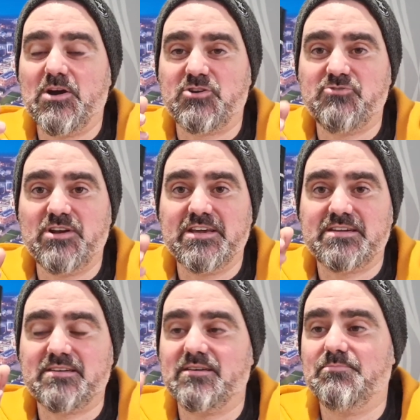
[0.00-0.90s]

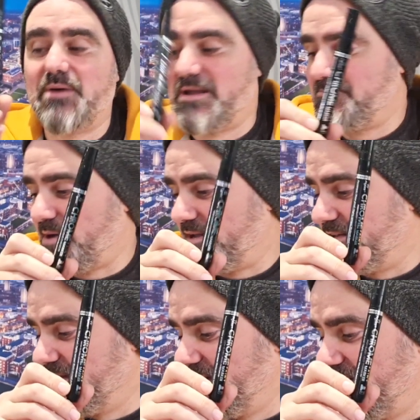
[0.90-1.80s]
acrylic paint
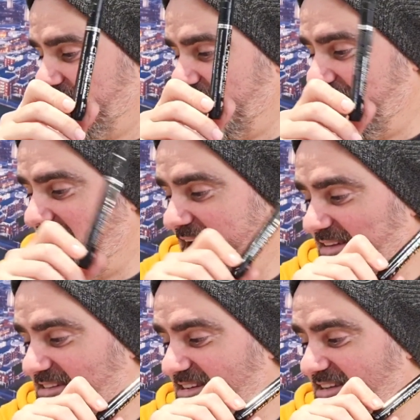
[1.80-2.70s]
pen,
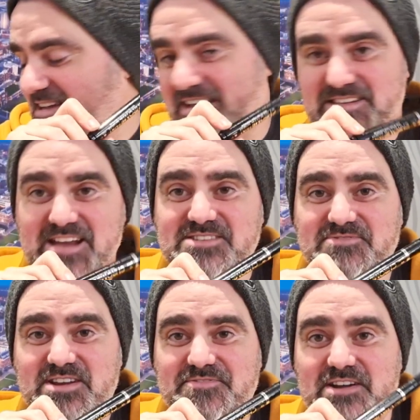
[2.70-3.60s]
and it's
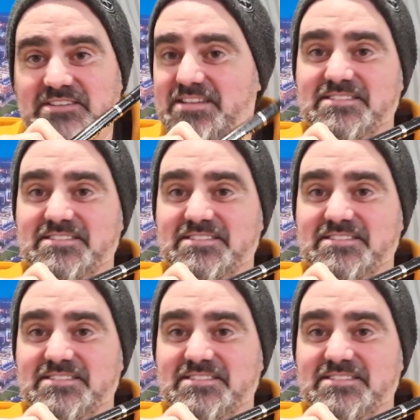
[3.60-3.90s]
actually really effective.